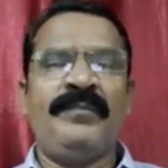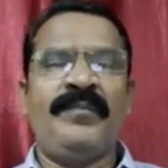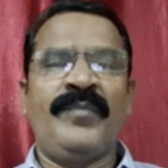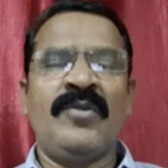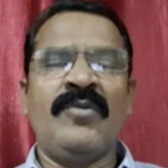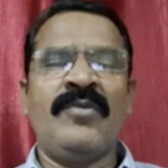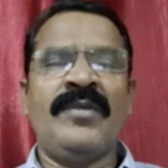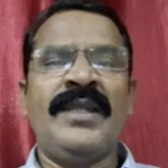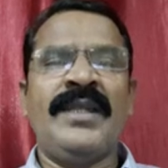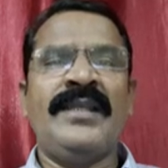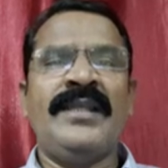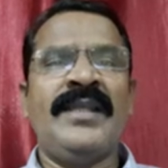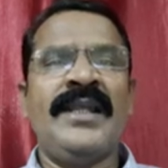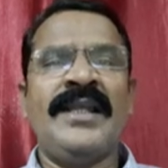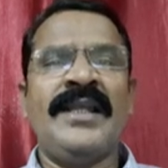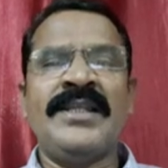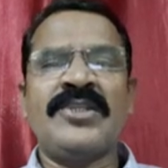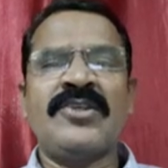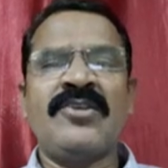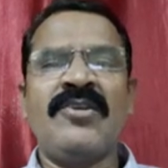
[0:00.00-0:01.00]
Okay, then
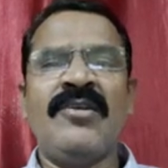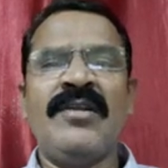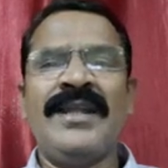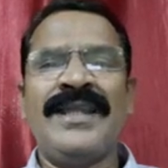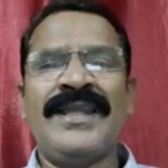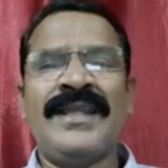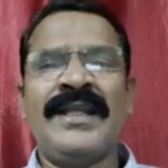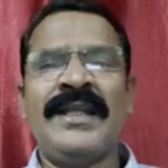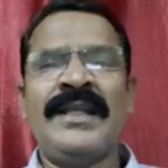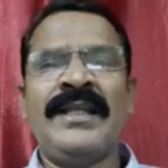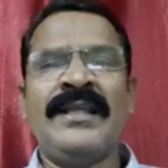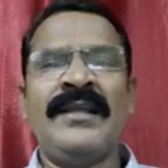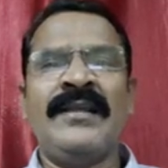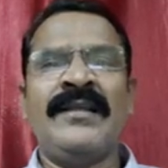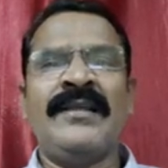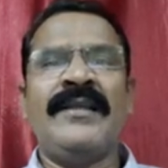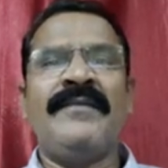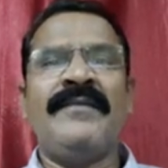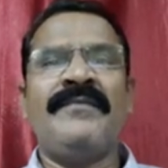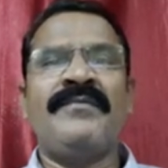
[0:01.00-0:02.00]
it is called a critical
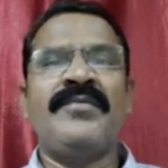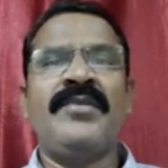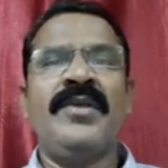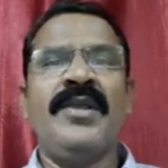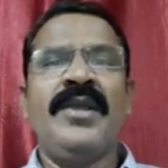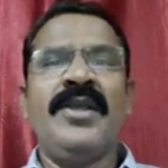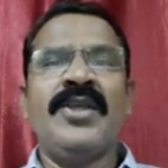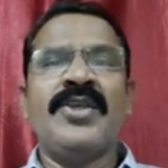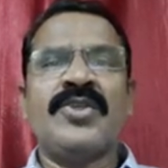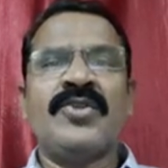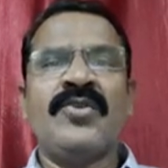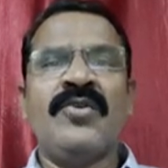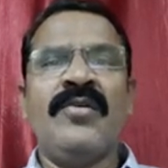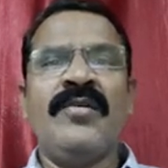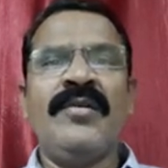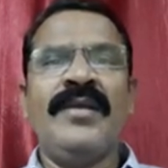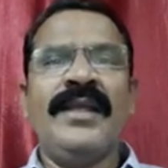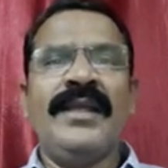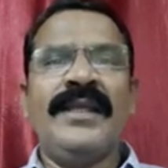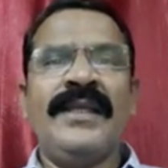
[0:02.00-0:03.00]
graph.
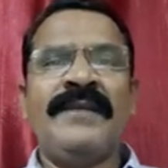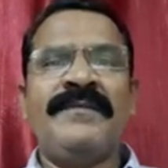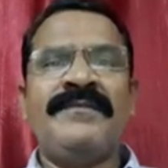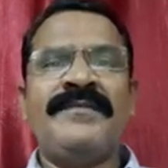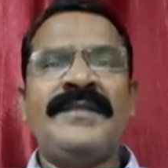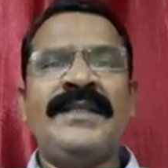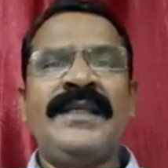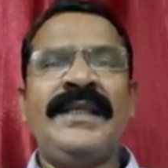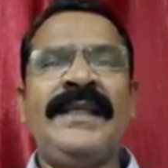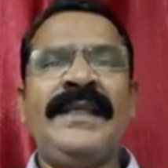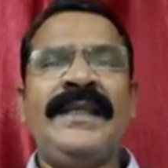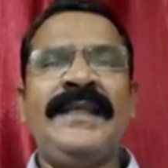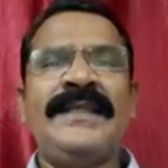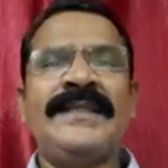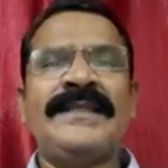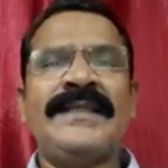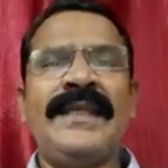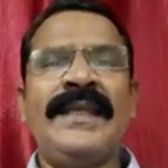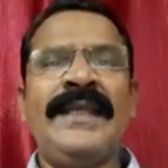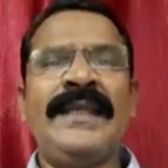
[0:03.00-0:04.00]
So if G
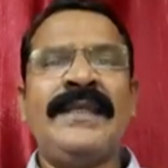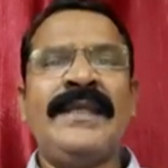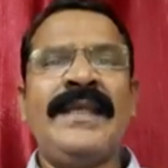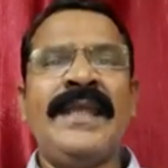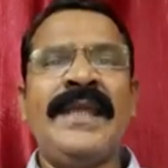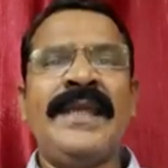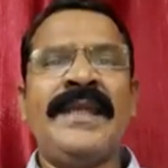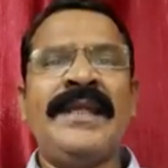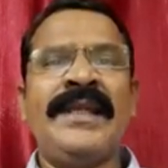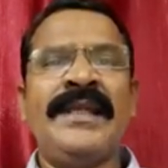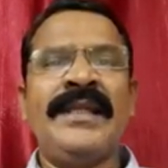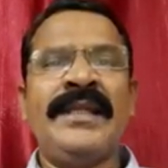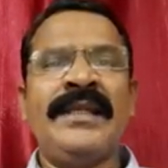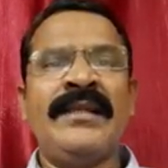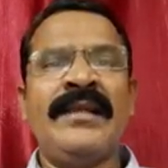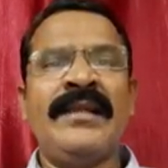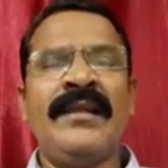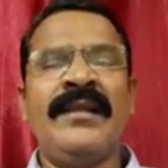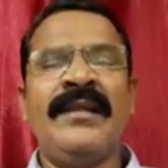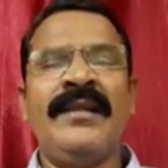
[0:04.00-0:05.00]
is a
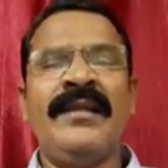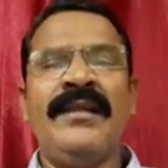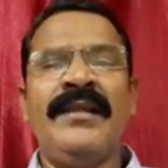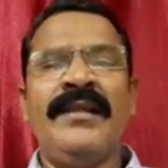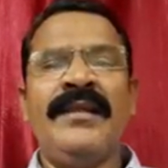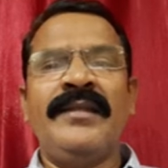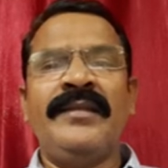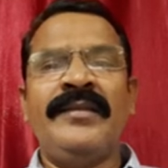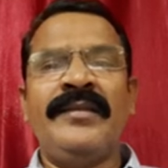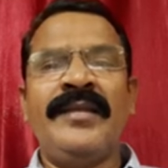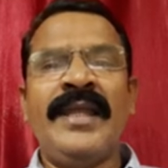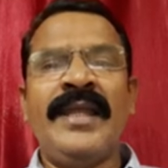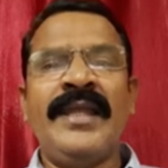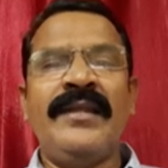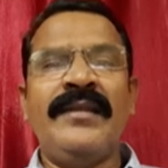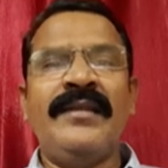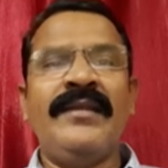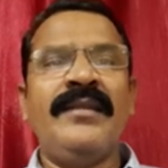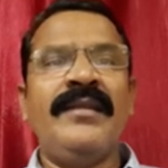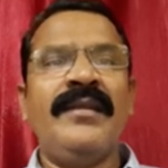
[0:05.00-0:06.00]
K-critical,
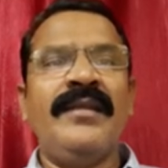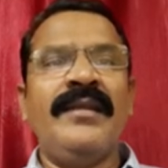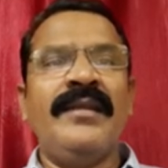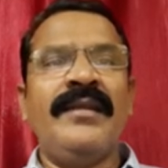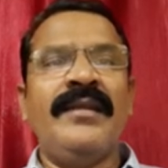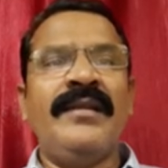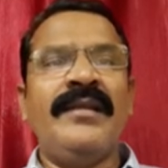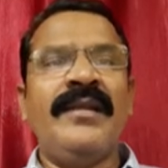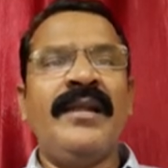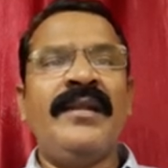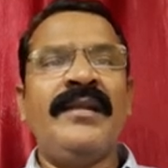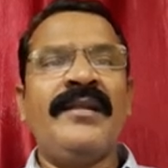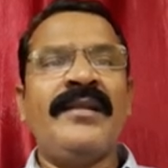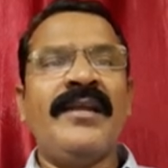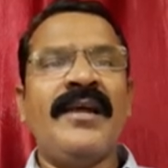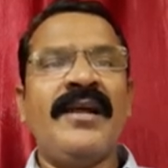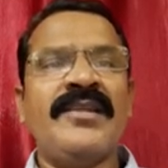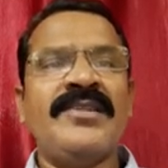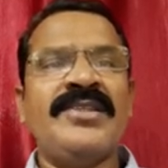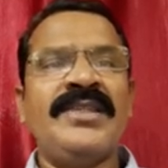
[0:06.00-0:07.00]
then
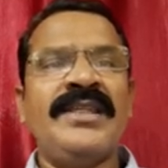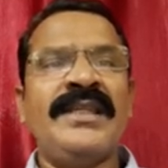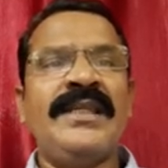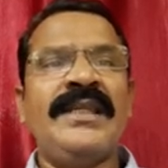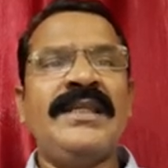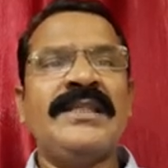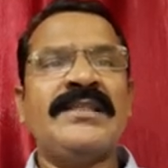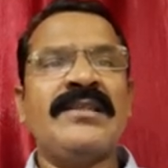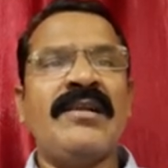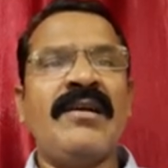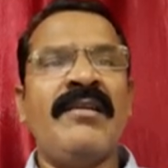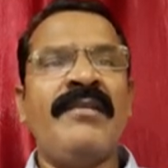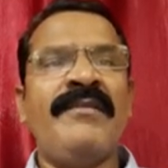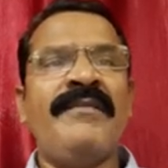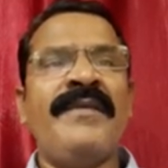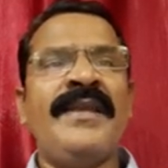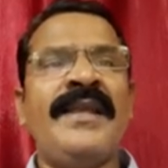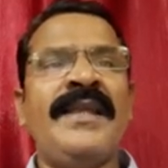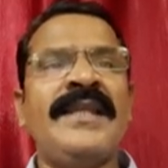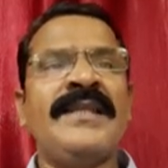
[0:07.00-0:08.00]
delta G is
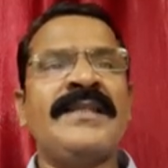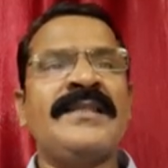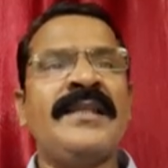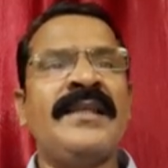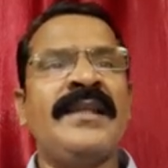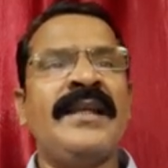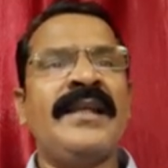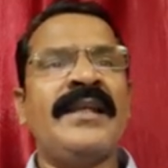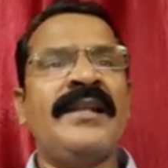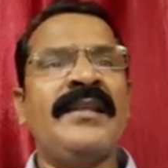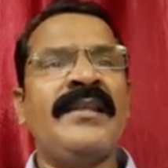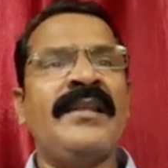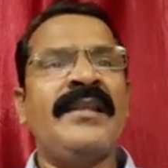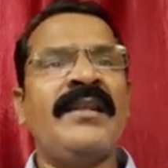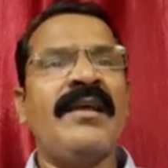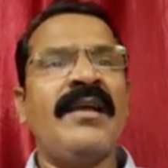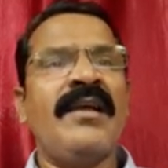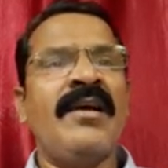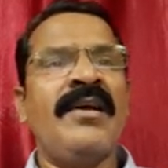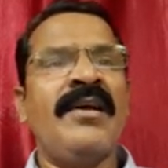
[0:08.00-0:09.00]
always greater
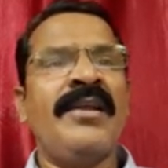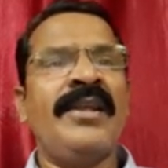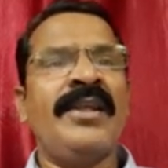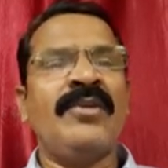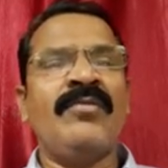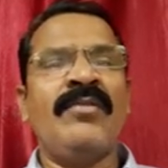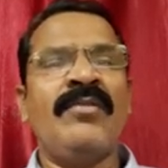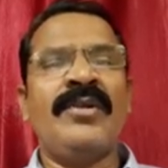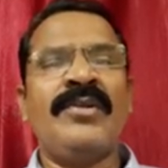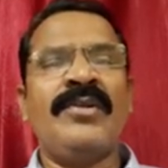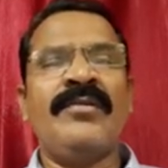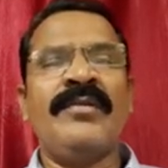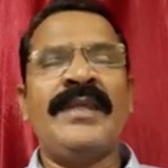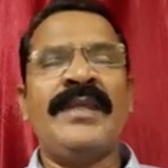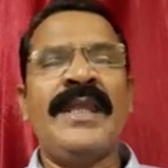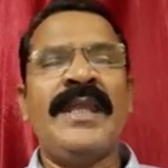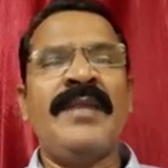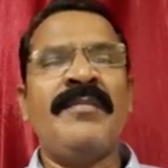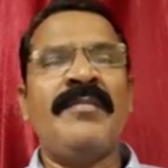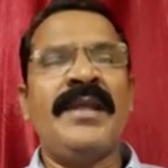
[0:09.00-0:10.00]
than or equal to
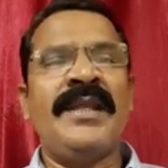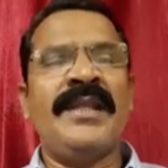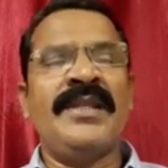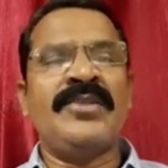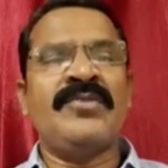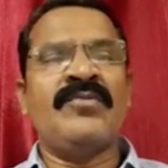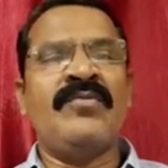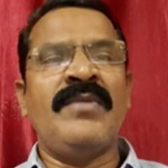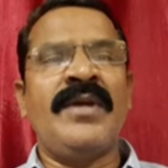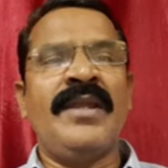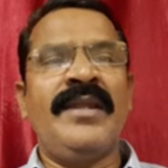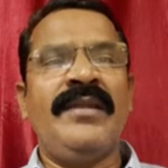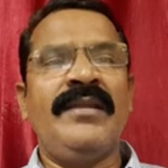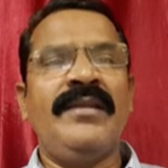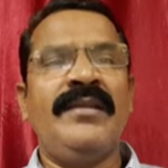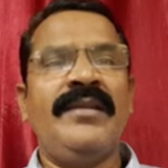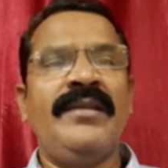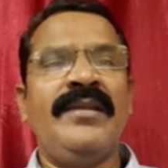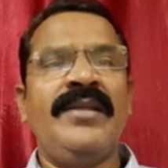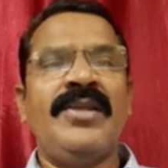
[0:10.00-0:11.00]
K minus 1.
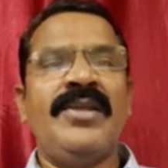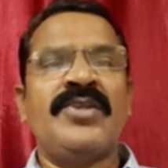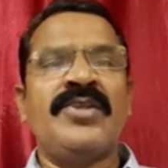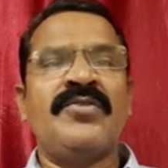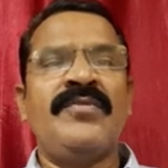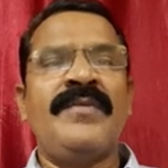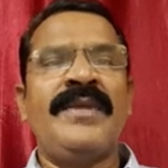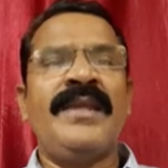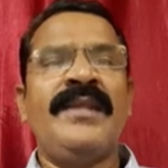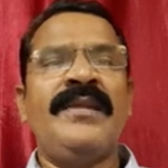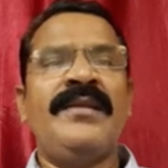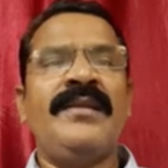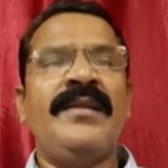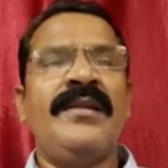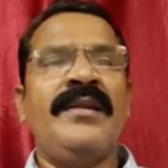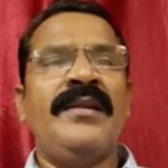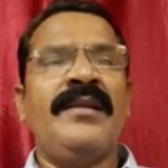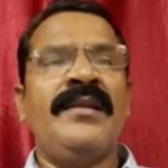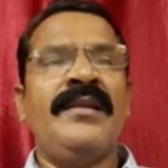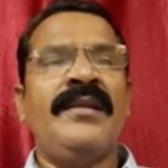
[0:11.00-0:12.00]
So where
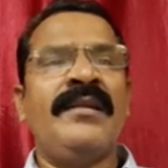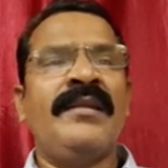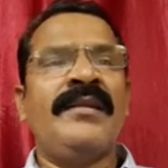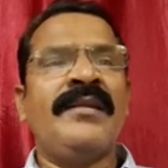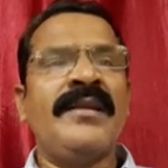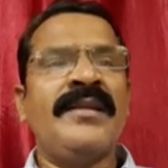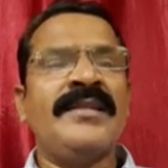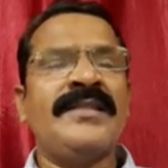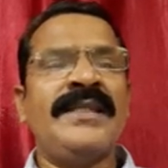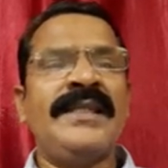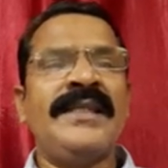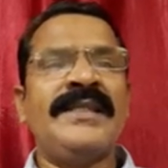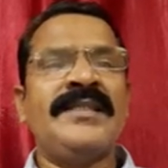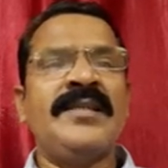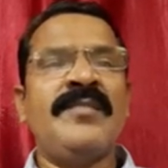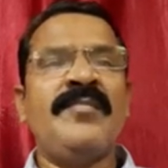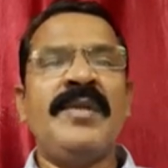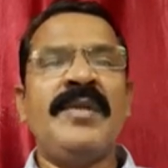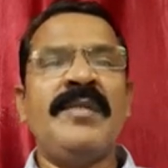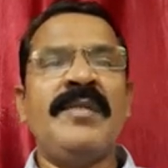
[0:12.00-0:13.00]
delta G is
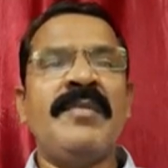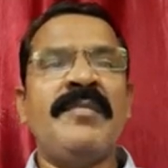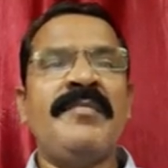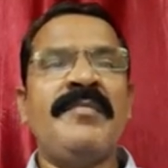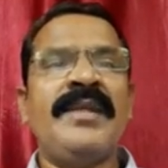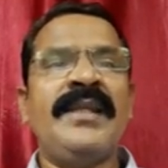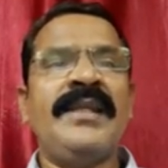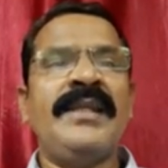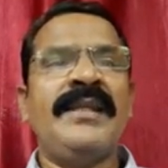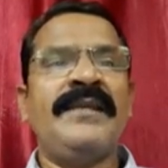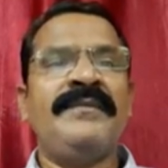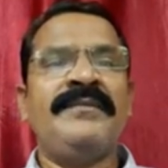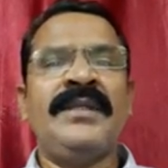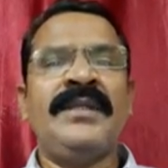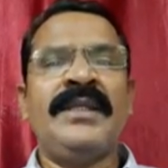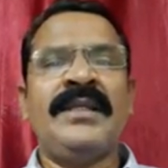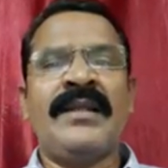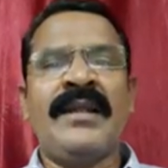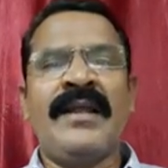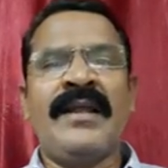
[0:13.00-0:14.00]
the minimum degree of
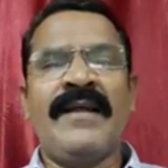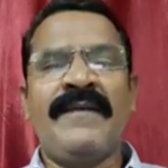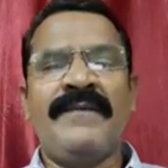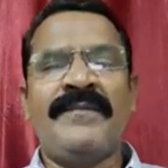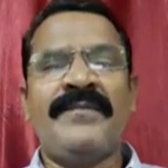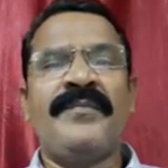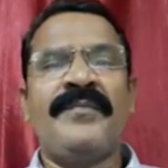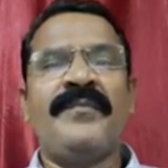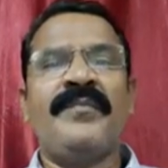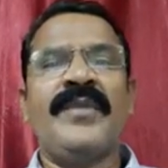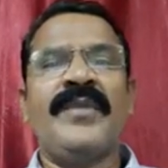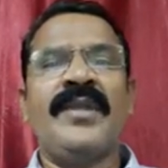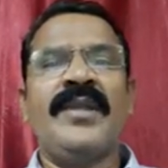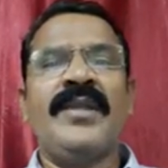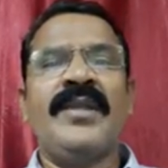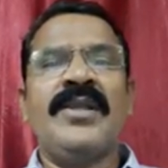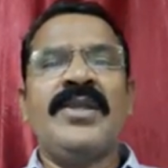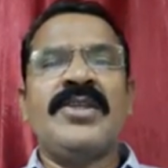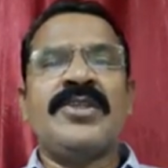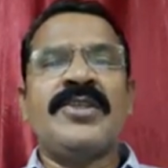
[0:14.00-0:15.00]
the graph.
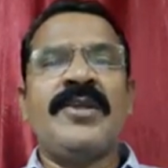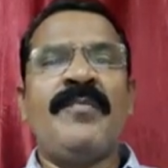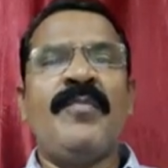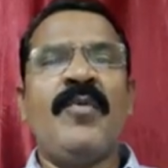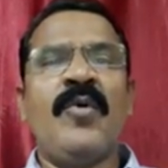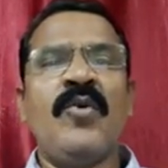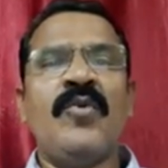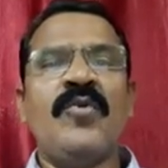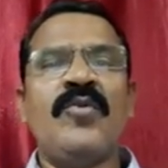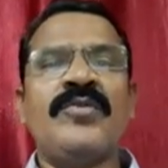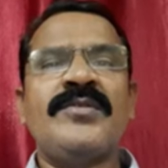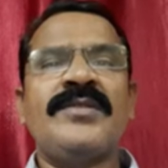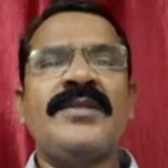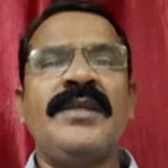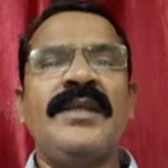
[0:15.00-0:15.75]
Suppose